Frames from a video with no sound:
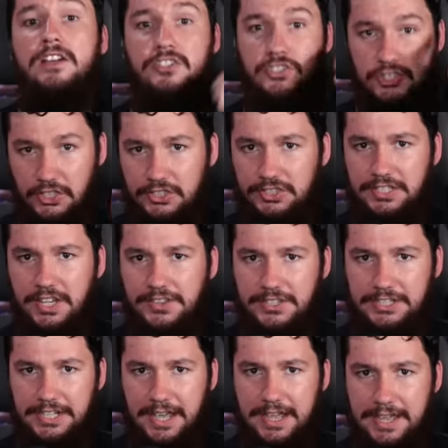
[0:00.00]
just the
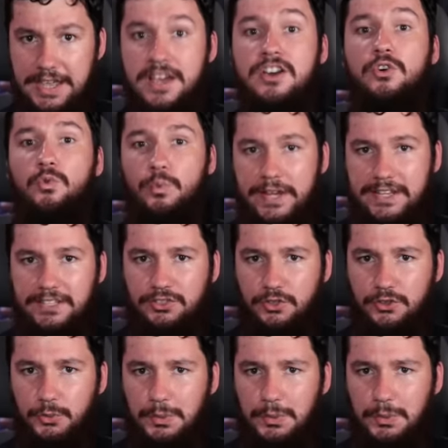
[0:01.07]
other day, we saw the